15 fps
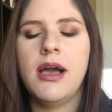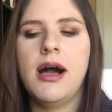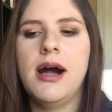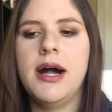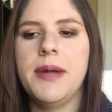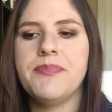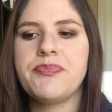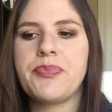
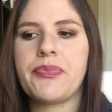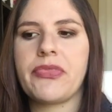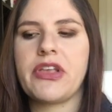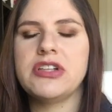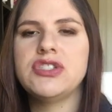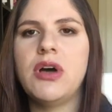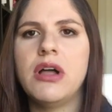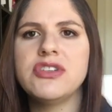Um,
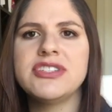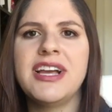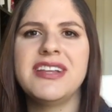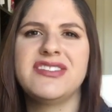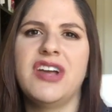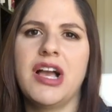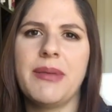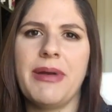so I'll just
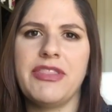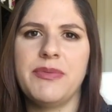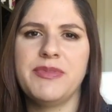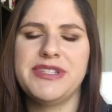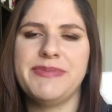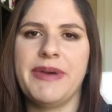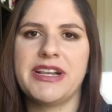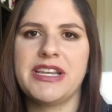kind of talk about the
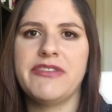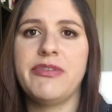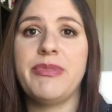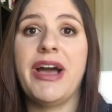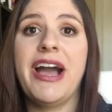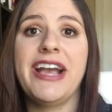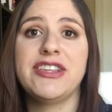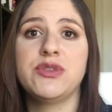perspective from
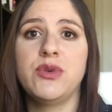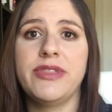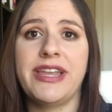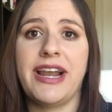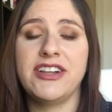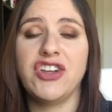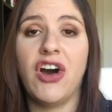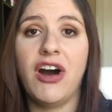the high school that
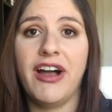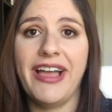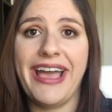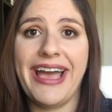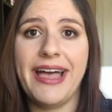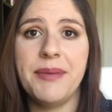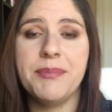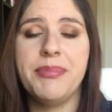I taught
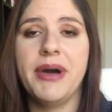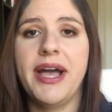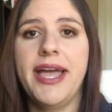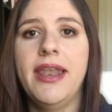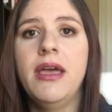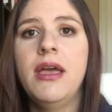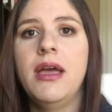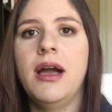at,
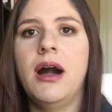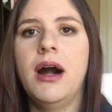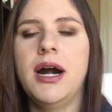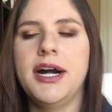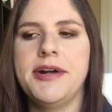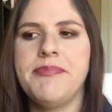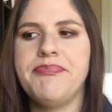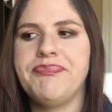but
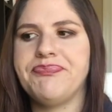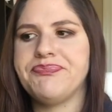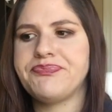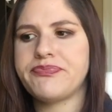um,